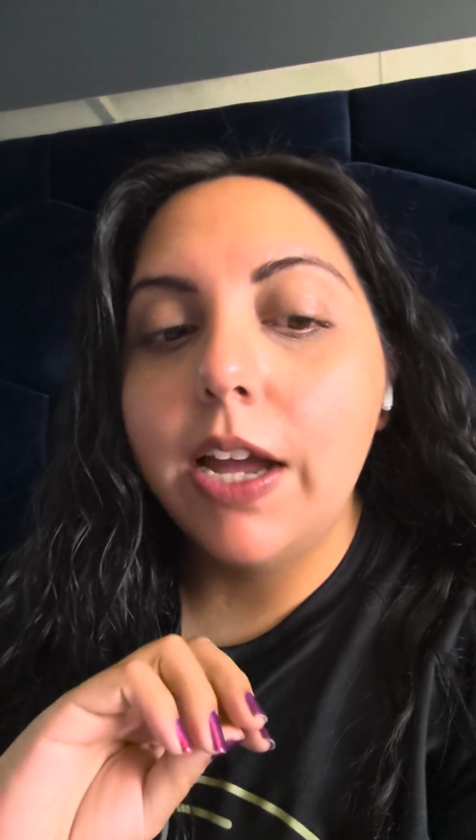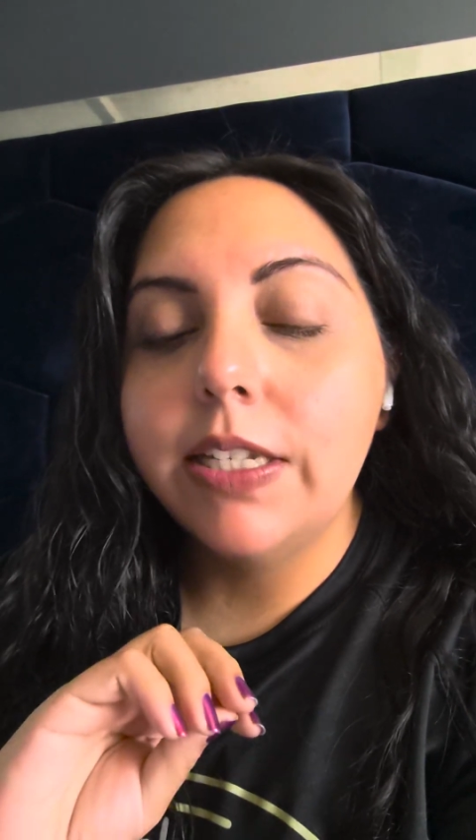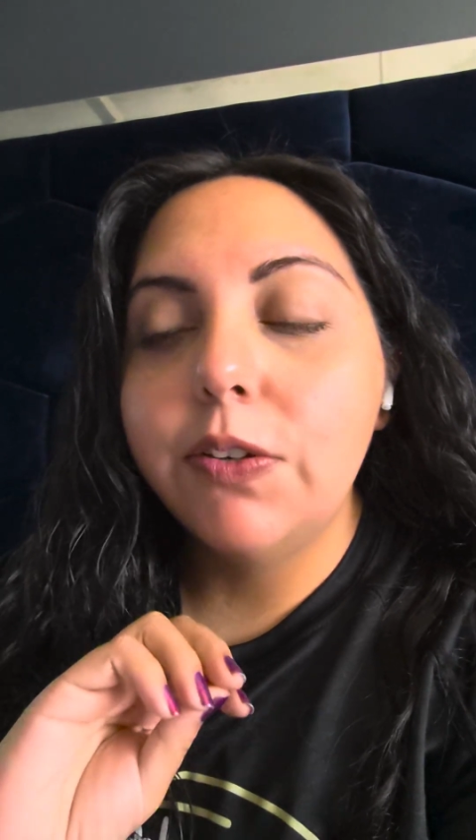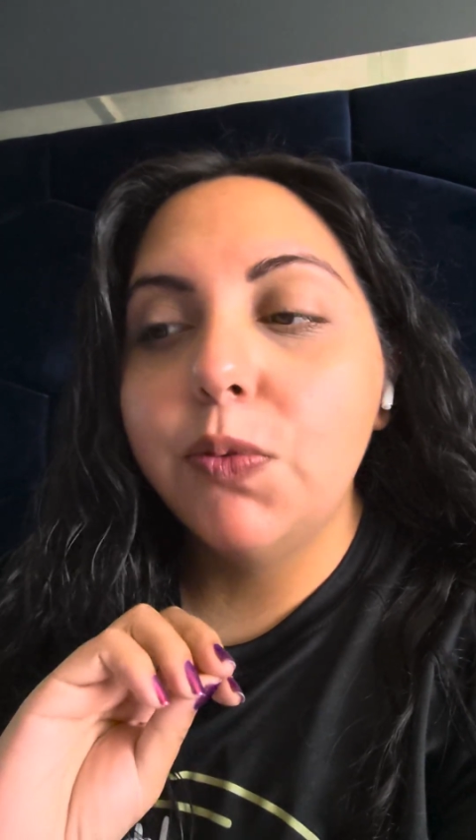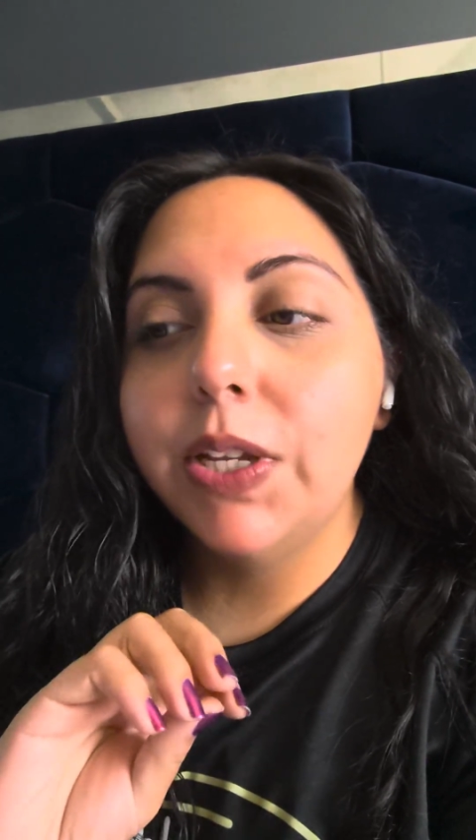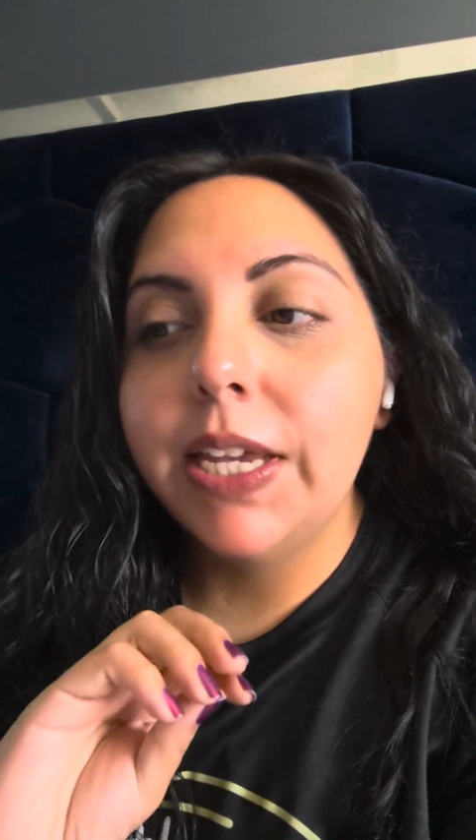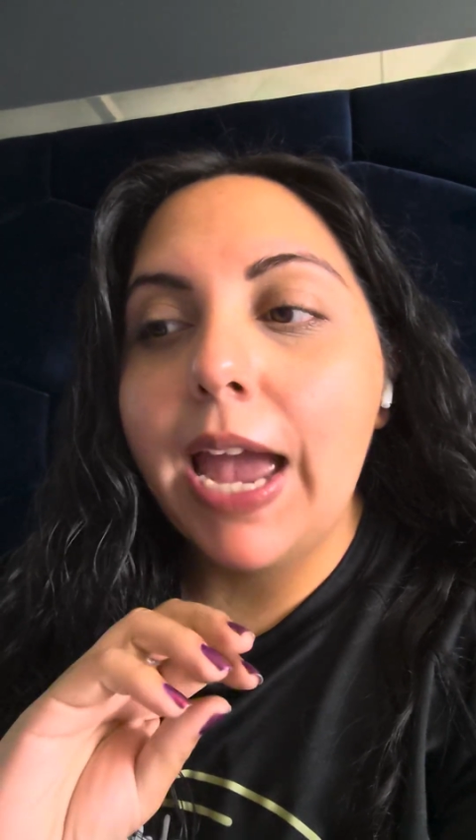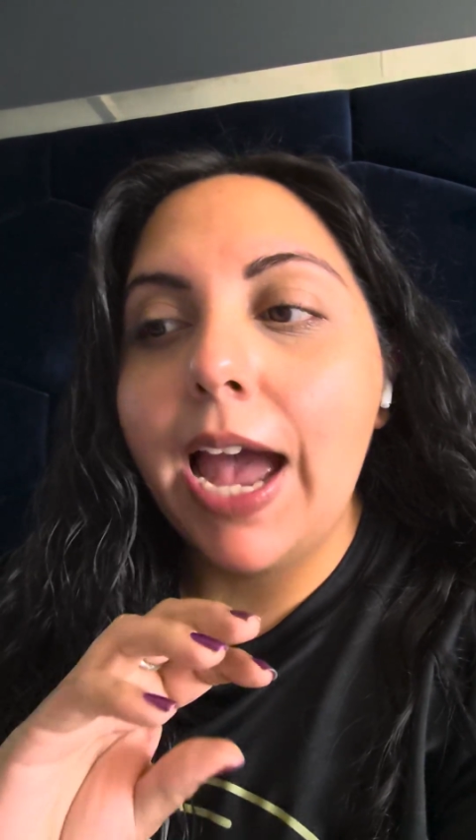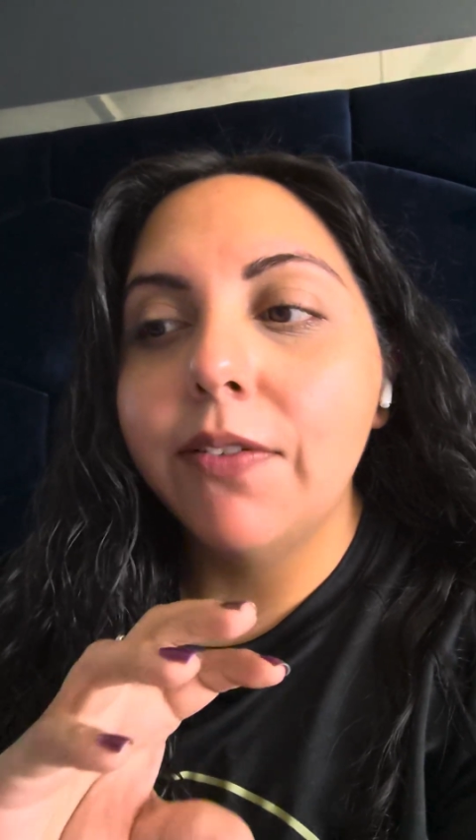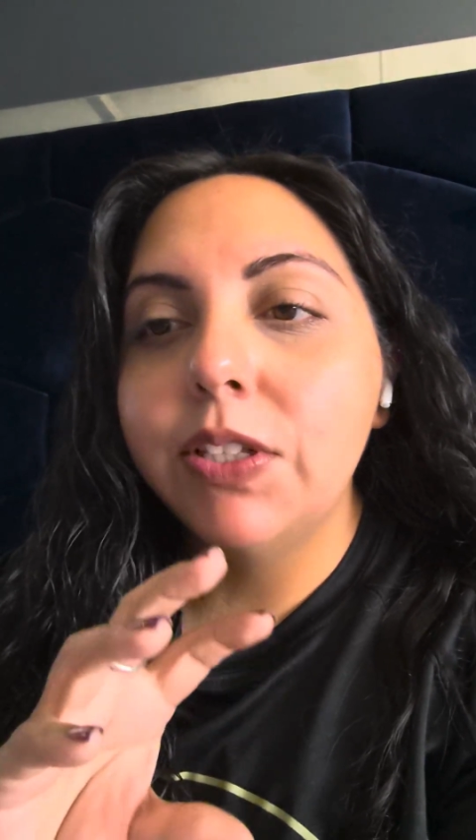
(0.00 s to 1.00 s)
to really
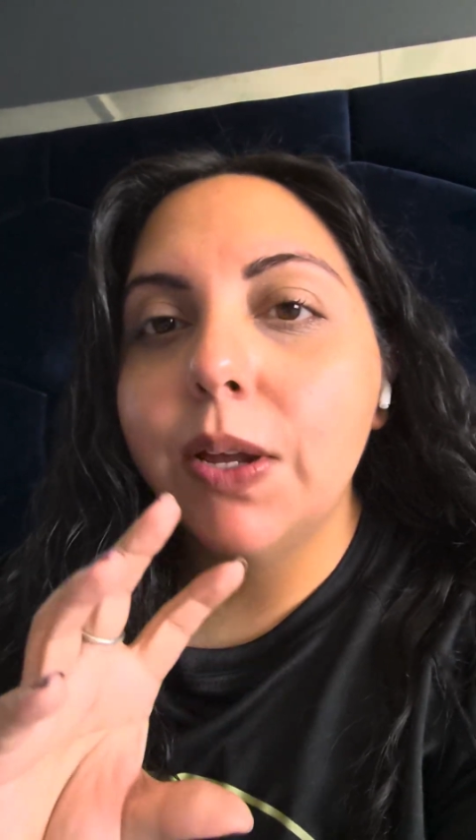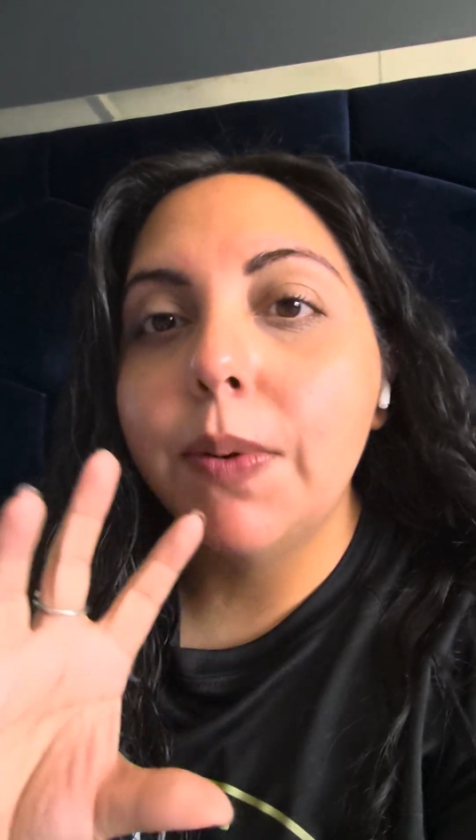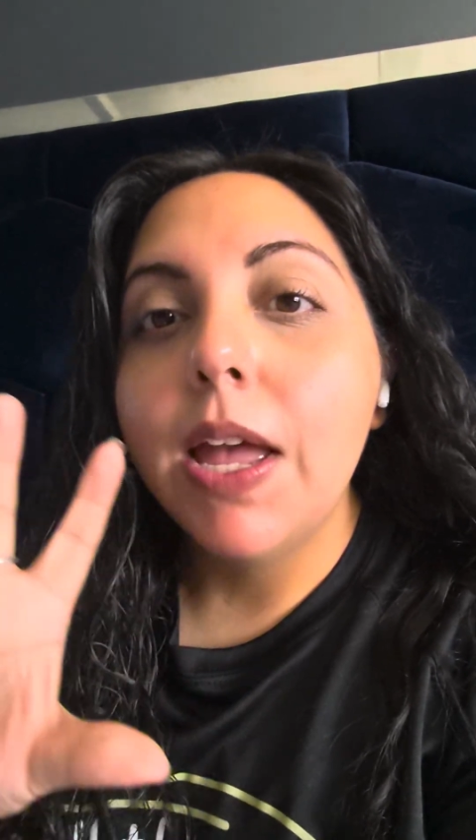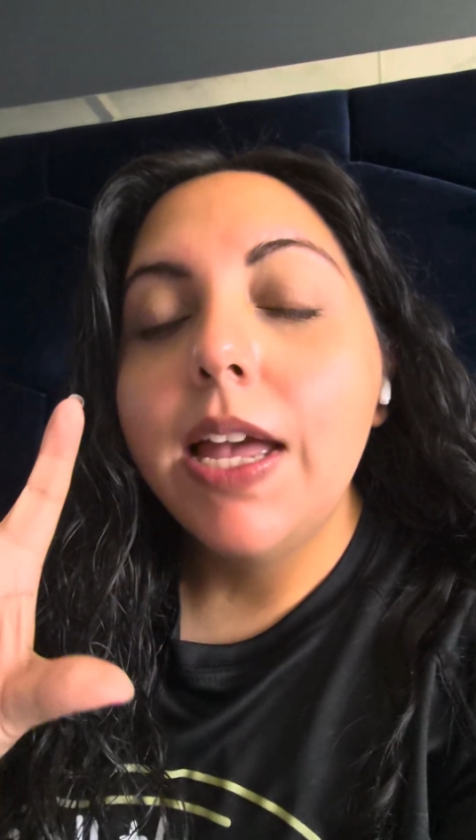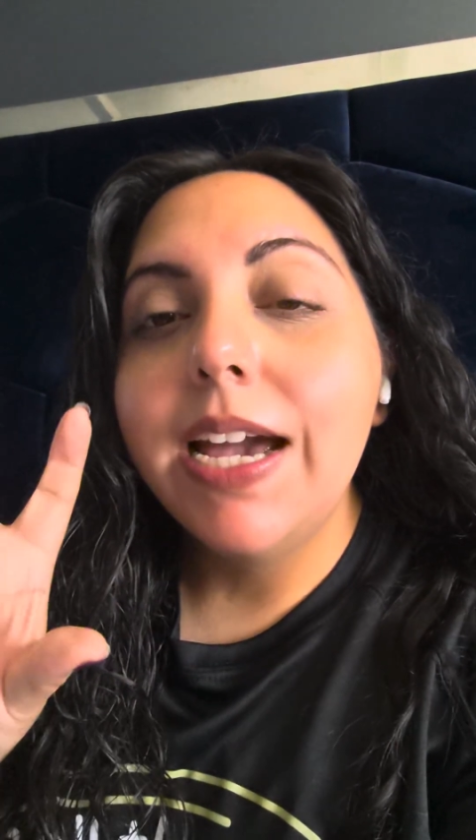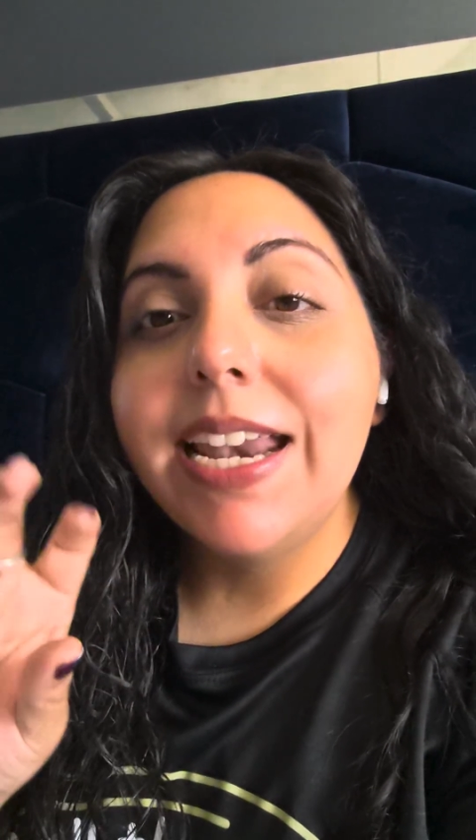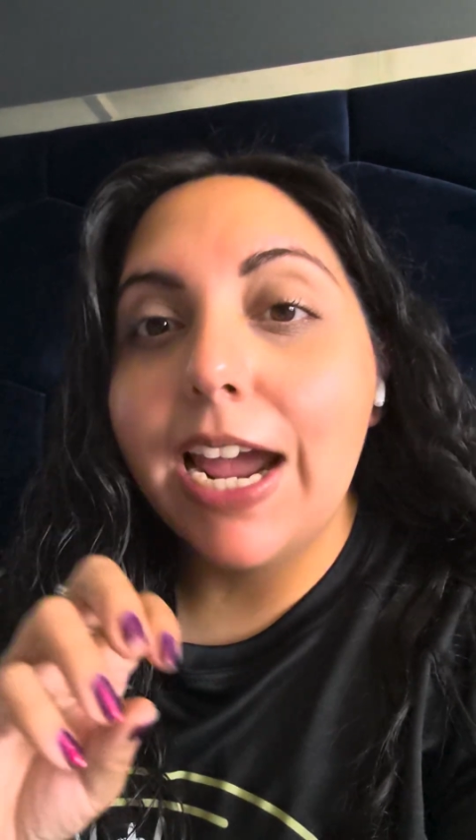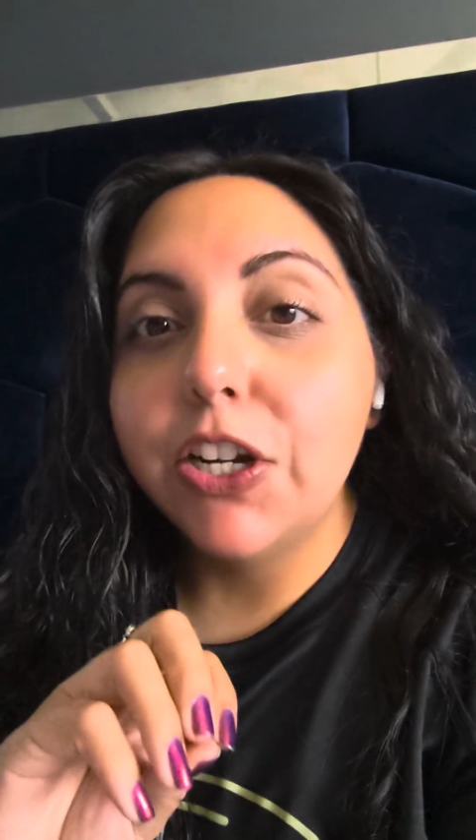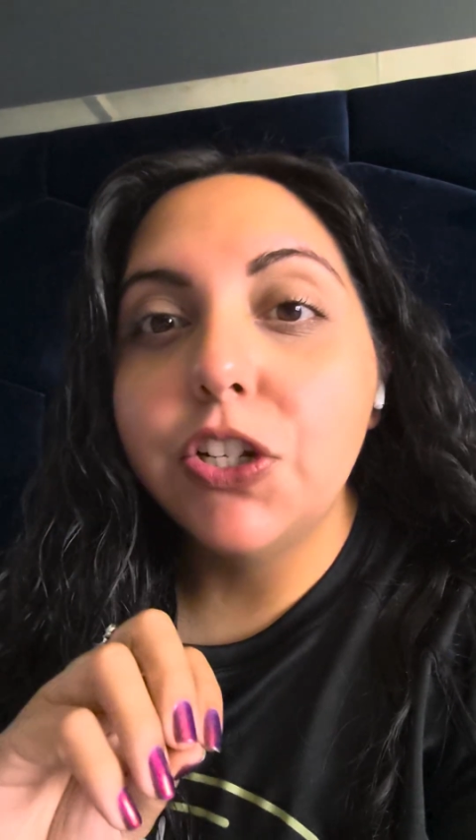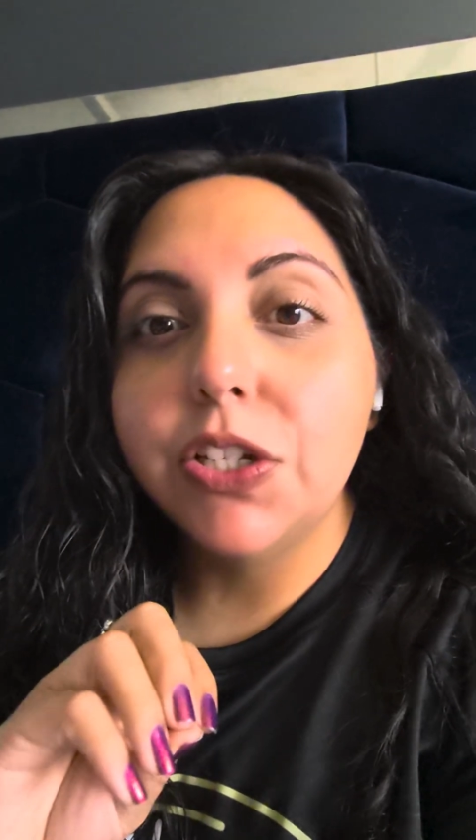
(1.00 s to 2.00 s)
have some
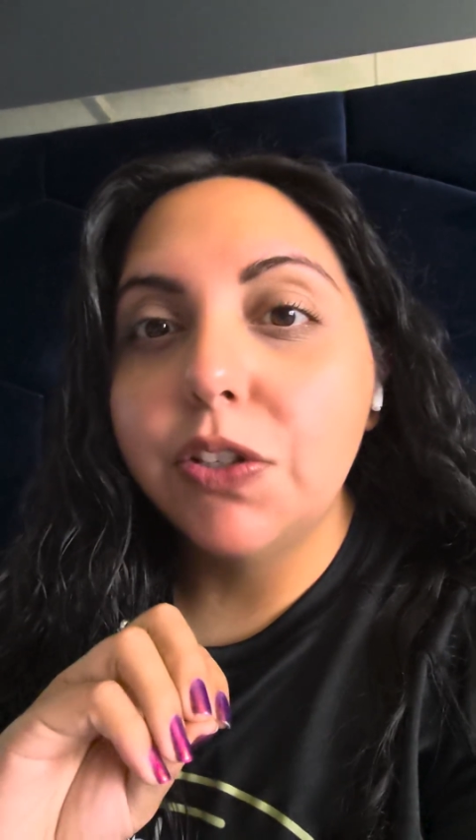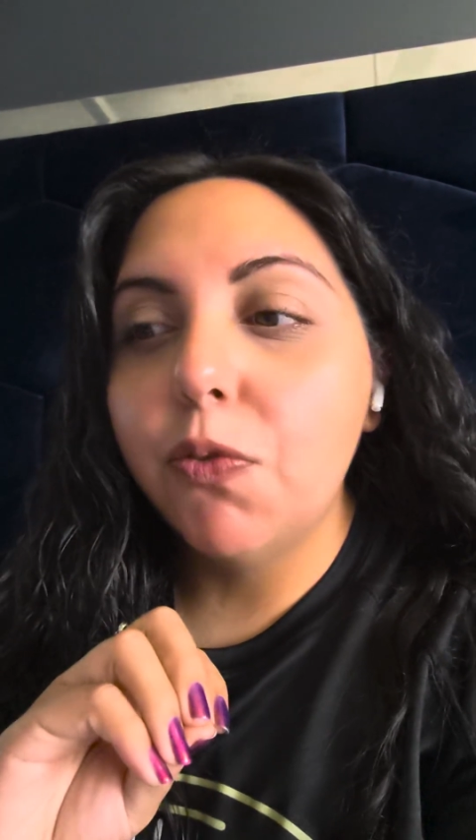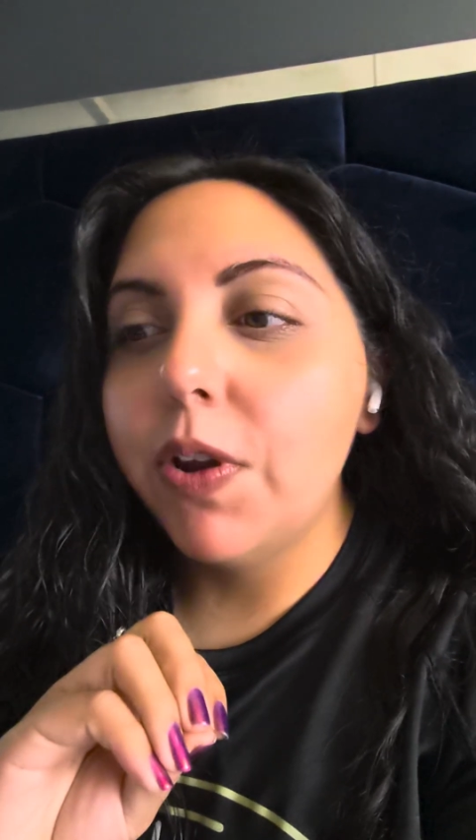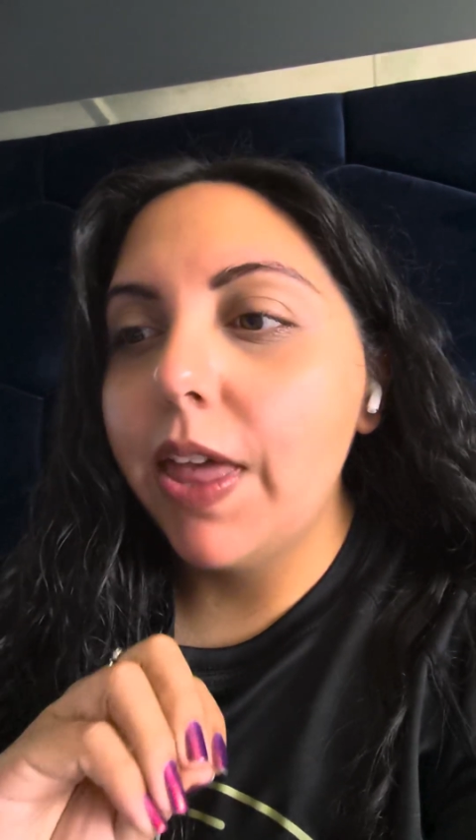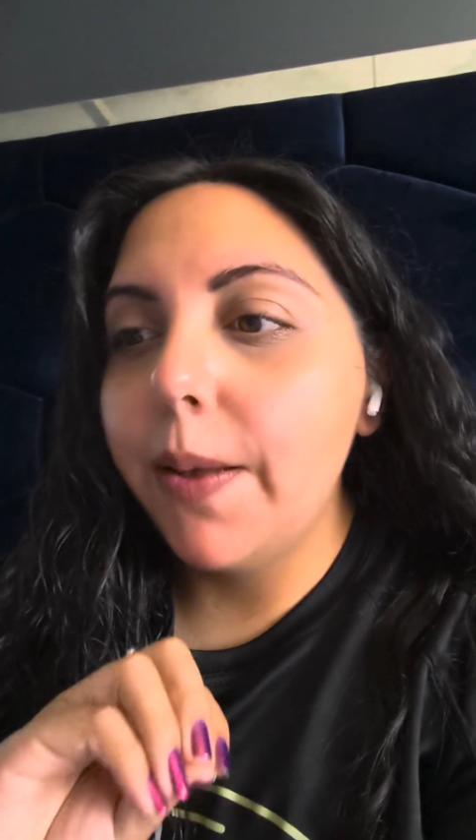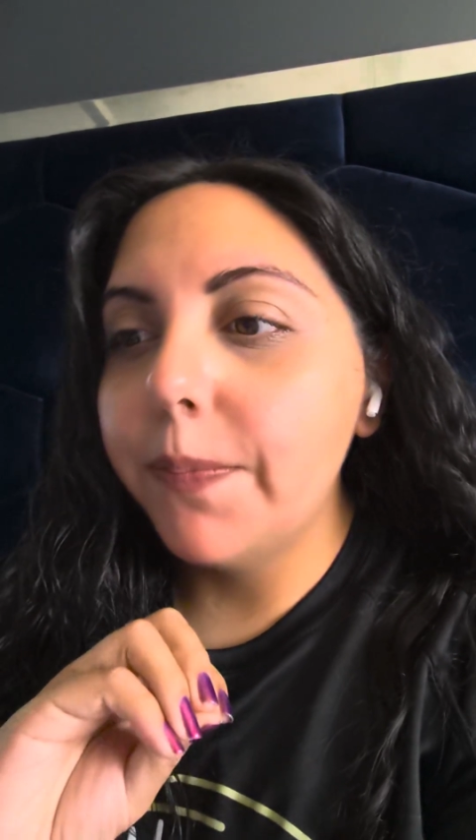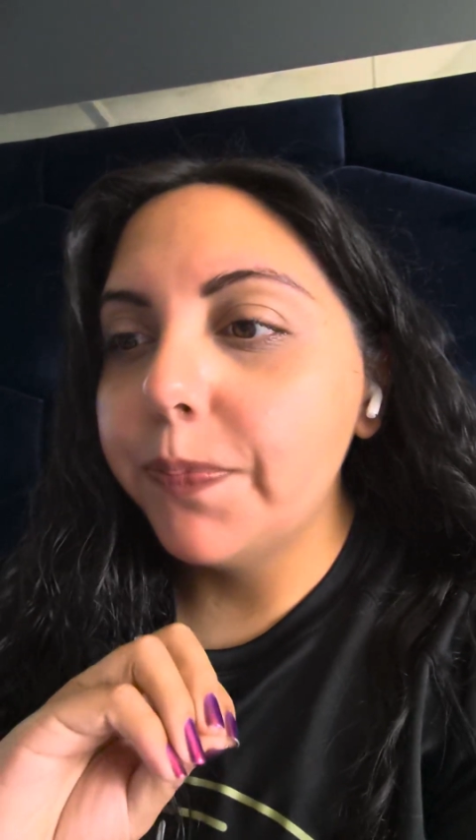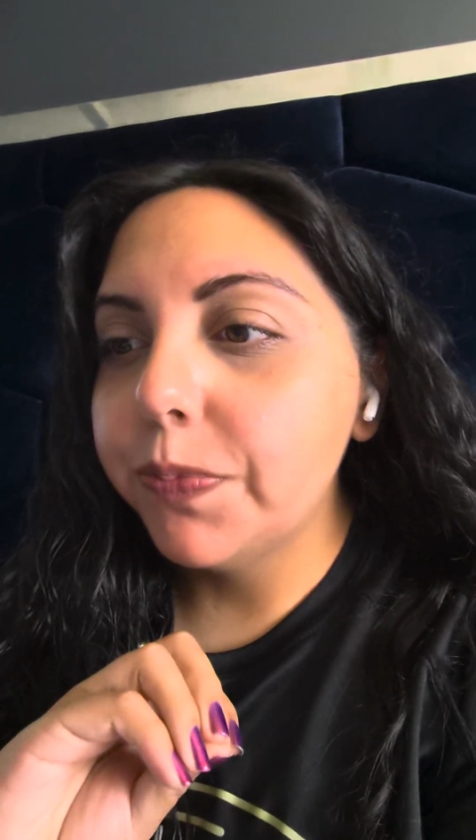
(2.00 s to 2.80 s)
connections for them.